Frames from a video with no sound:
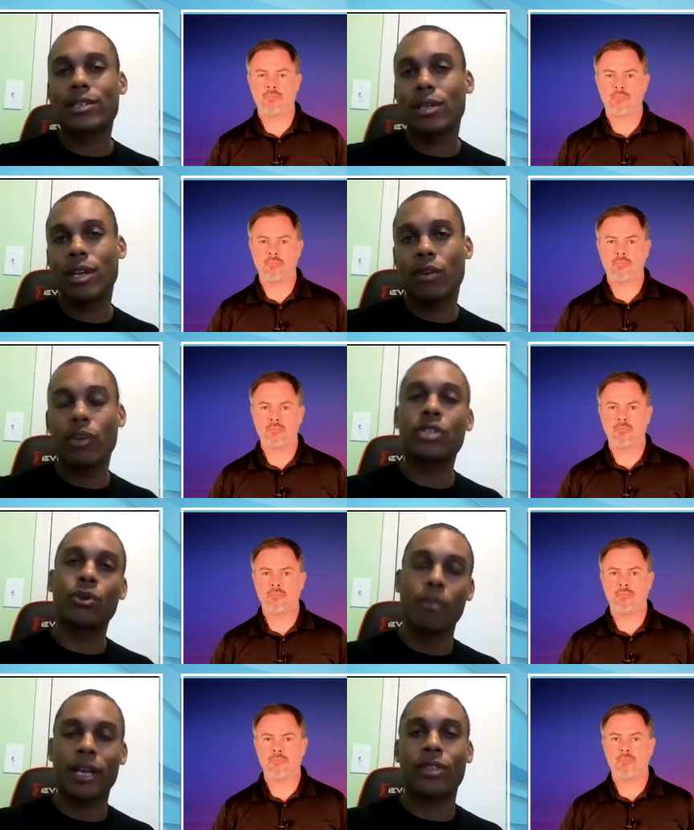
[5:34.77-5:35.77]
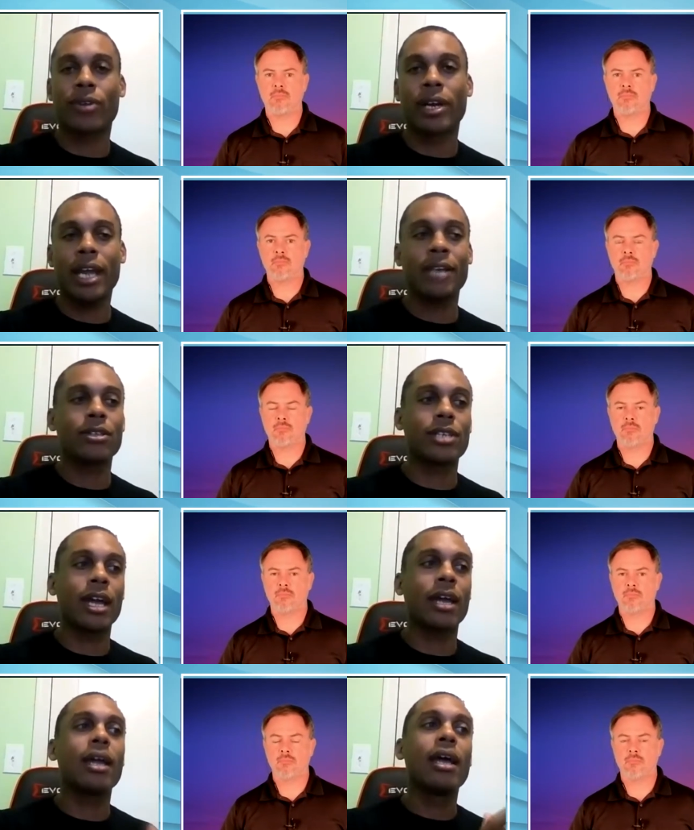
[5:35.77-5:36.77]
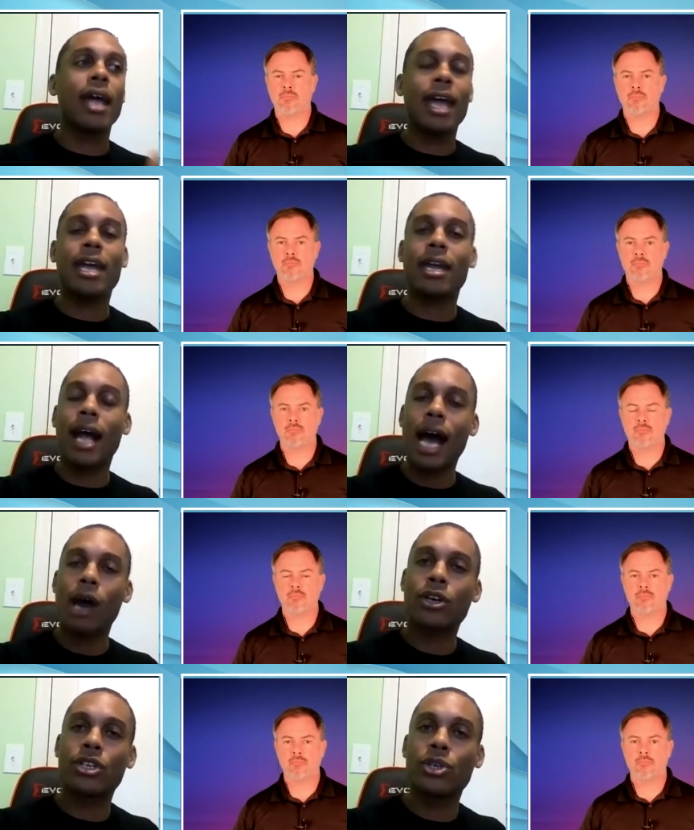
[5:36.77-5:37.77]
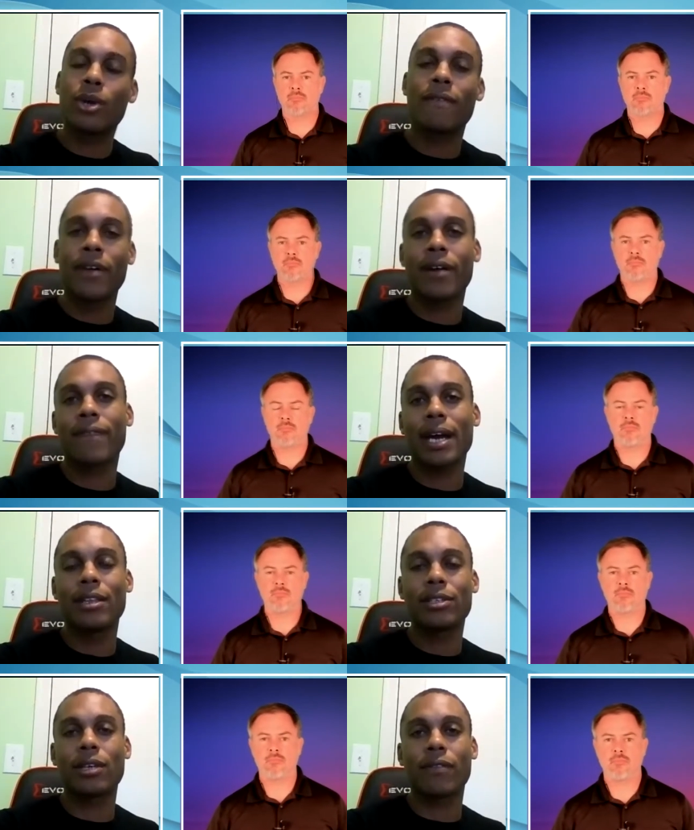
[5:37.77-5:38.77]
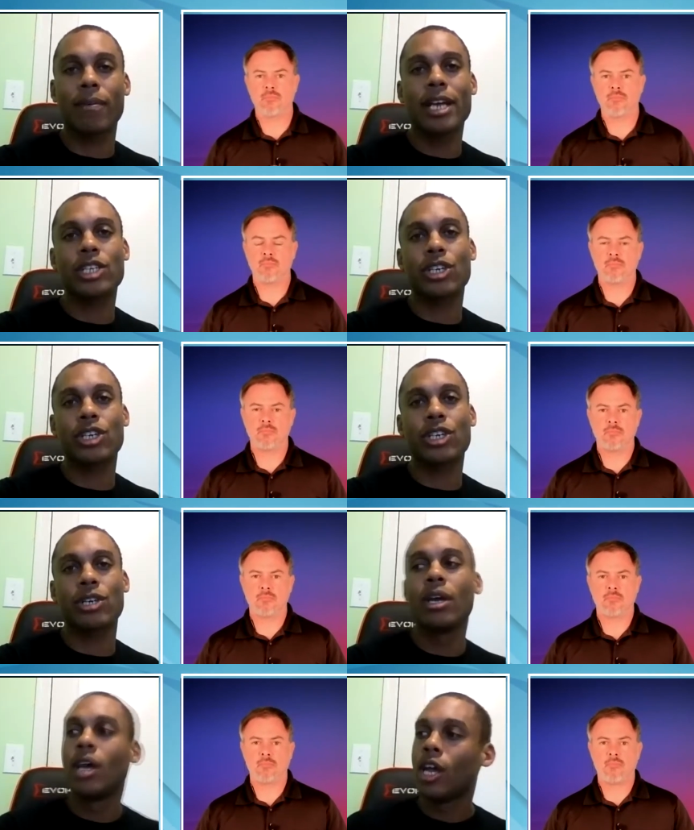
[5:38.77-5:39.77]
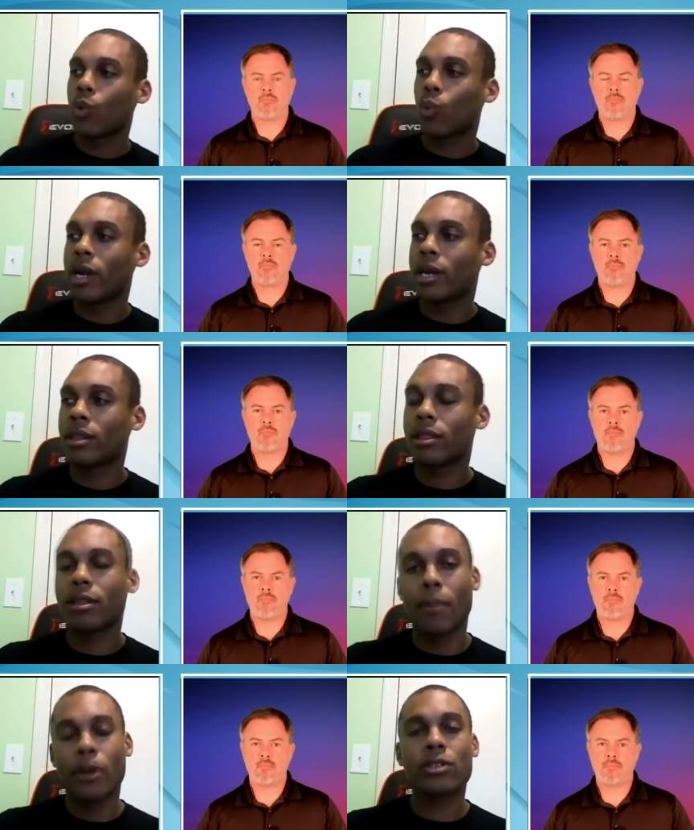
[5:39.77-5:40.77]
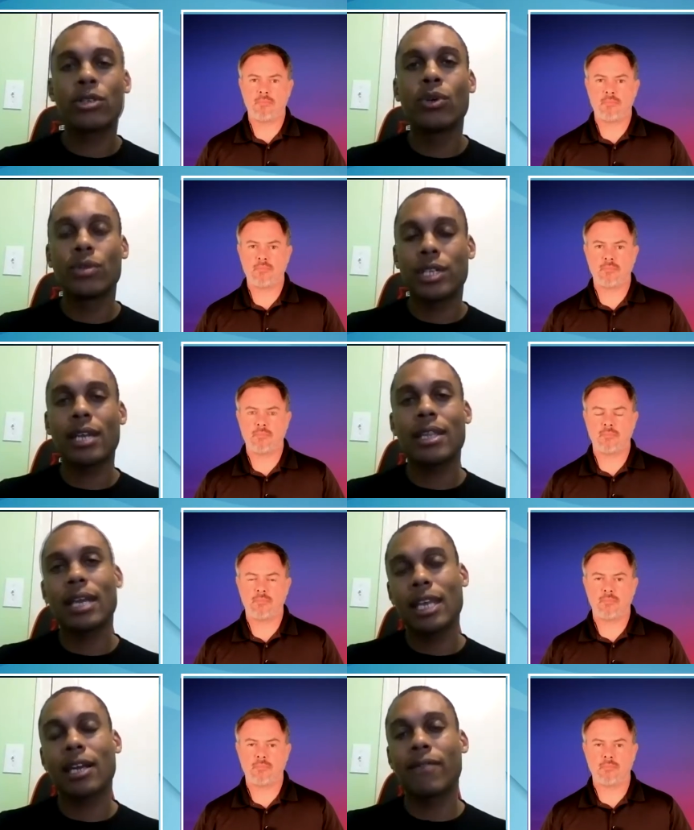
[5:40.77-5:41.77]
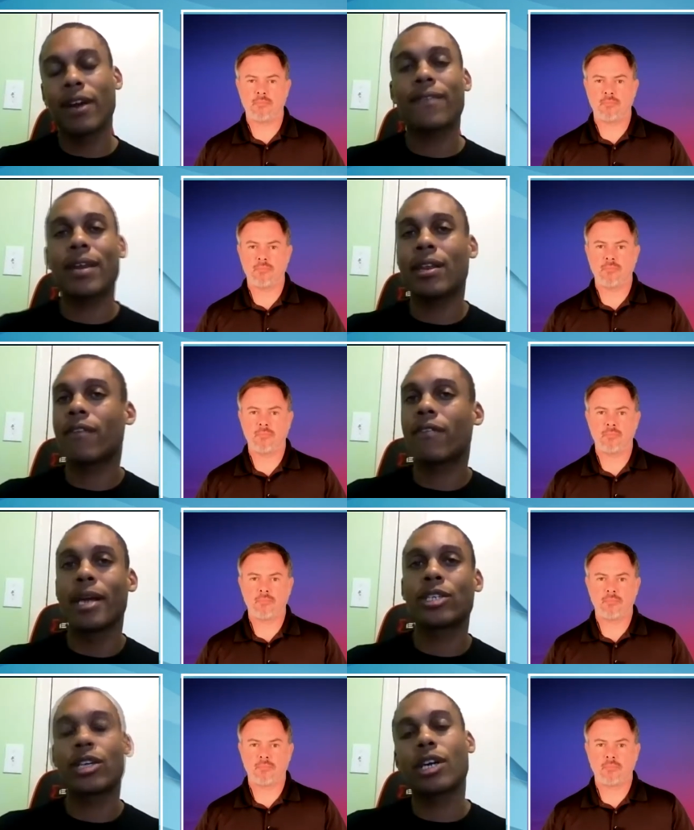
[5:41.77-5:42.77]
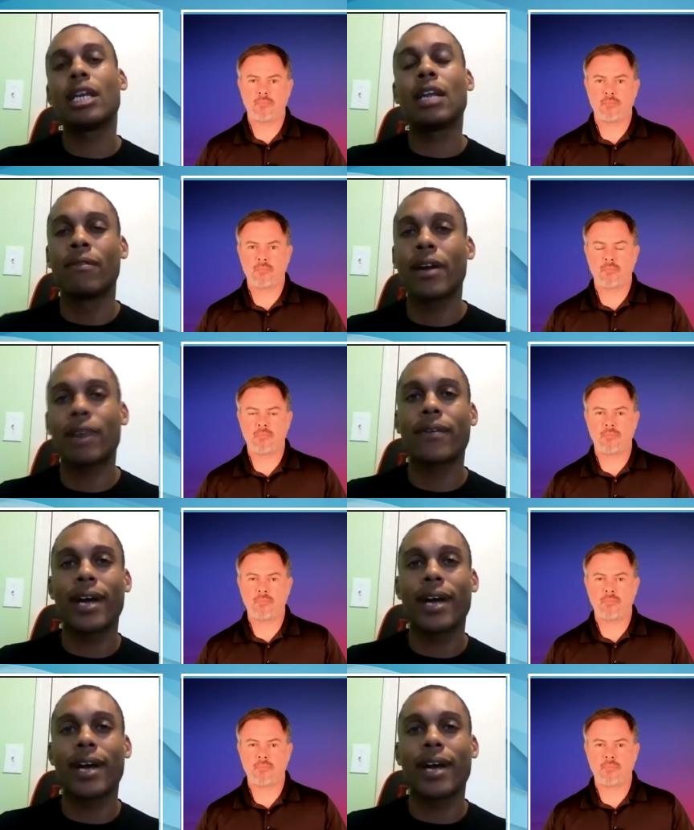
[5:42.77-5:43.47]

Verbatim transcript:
Speaker 1: to the original big three and you say, hey, how could you have verified this information when the person who said that they could verify that information couldn't even verify it?